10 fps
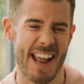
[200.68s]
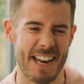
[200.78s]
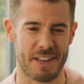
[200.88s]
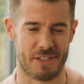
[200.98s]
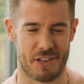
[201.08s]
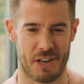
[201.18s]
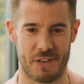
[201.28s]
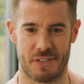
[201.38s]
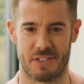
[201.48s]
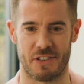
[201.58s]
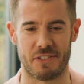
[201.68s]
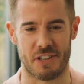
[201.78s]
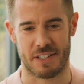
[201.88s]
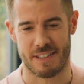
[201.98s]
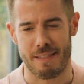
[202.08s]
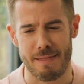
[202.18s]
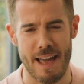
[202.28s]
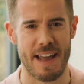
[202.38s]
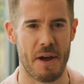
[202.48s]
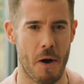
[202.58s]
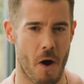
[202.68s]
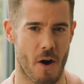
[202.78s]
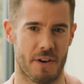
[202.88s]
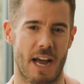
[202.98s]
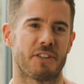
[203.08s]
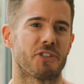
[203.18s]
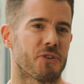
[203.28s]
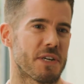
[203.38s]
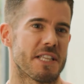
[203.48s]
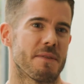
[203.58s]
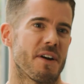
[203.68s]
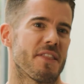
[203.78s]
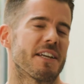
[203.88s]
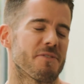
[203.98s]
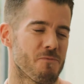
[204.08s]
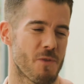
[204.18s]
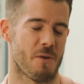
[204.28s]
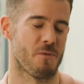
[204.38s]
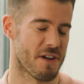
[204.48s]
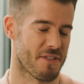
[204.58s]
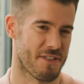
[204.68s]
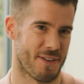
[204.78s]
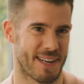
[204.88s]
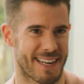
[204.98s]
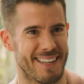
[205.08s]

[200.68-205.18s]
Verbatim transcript: Any excuse to just lay it on and treat them, I think, is well worth doing.